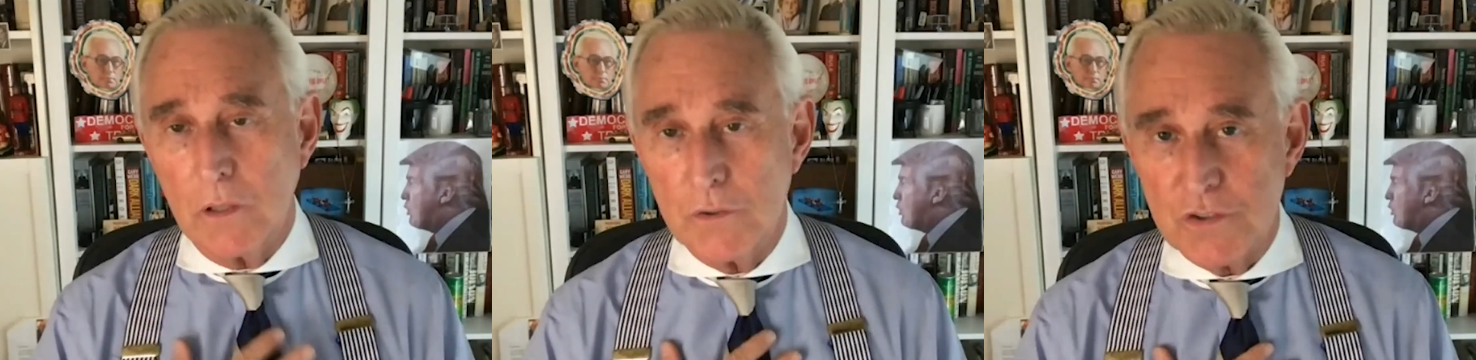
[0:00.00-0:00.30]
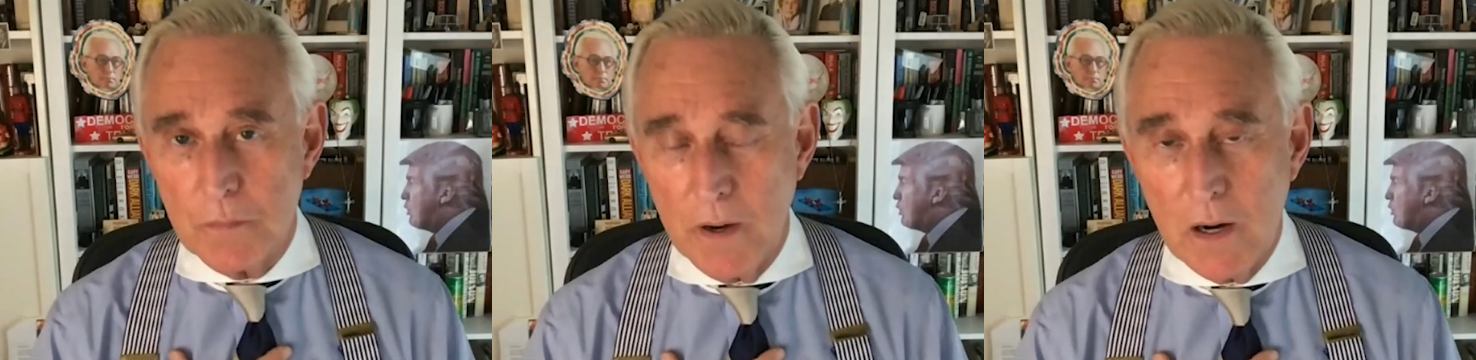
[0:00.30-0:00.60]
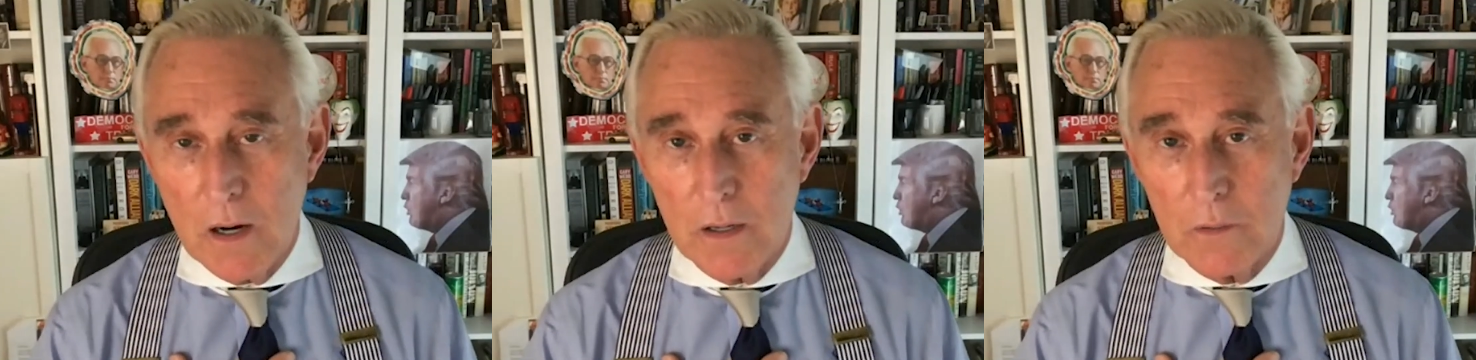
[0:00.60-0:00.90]
Speaker 1: close to my
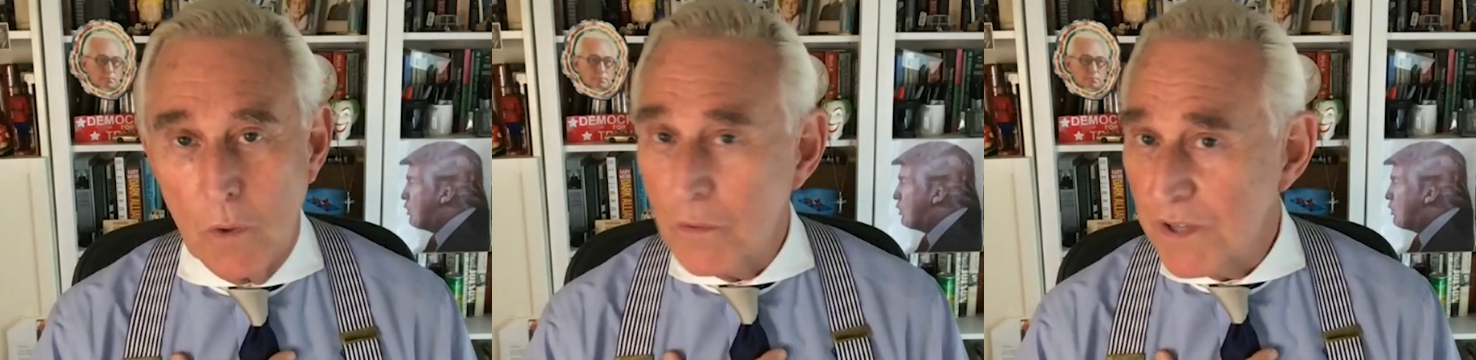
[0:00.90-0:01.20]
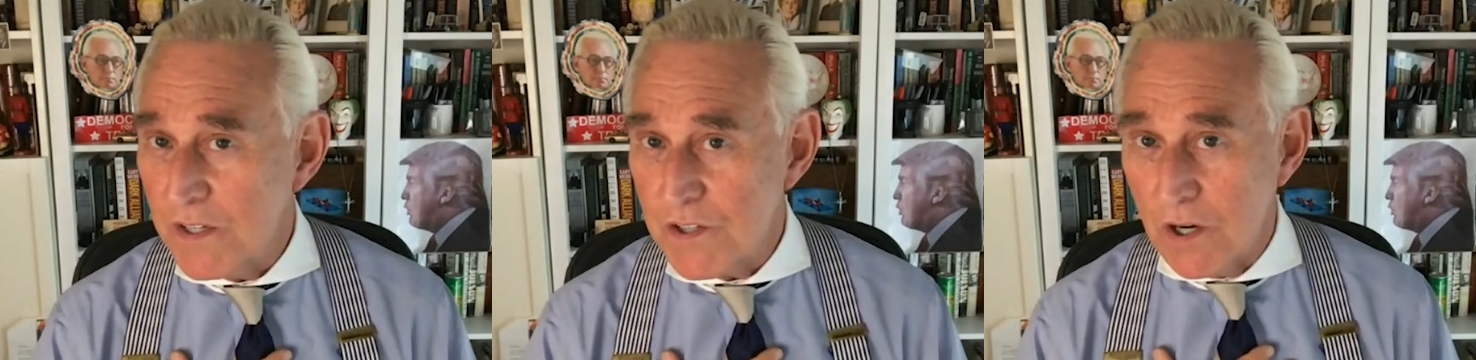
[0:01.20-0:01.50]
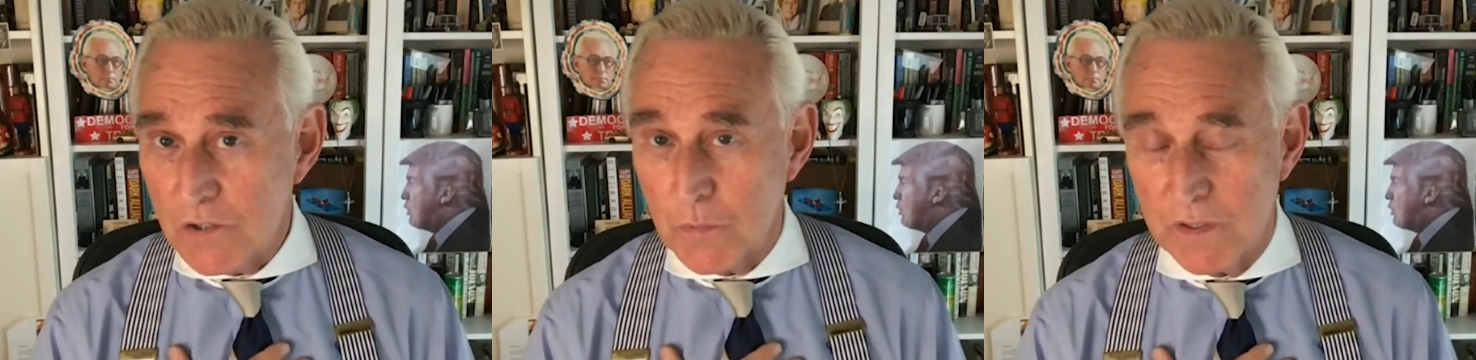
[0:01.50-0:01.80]
heart. What was I
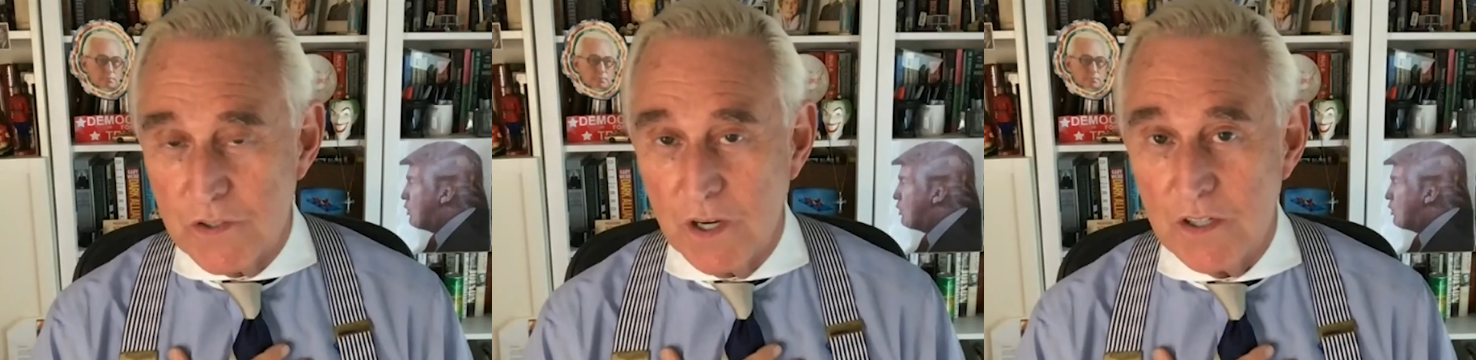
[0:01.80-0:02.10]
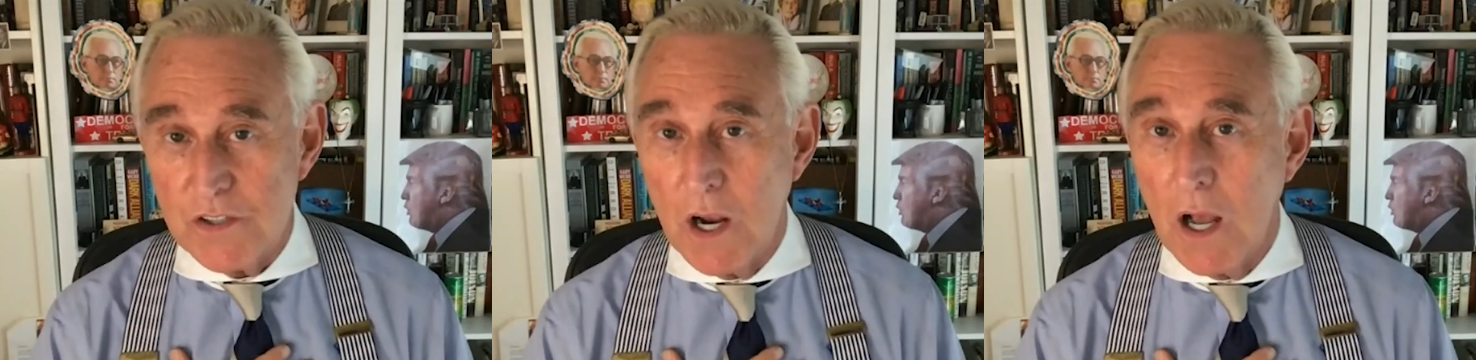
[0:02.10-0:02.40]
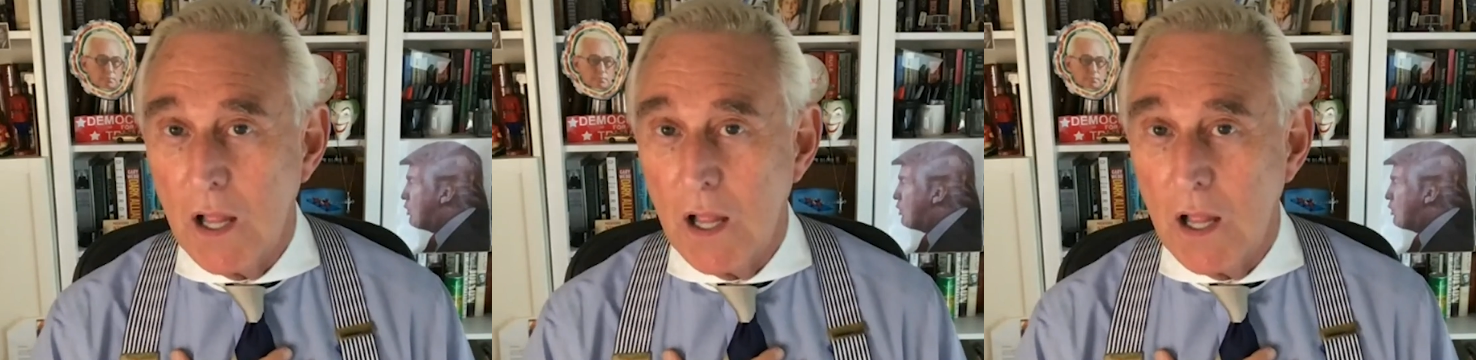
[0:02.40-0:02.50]
charged with, Judge?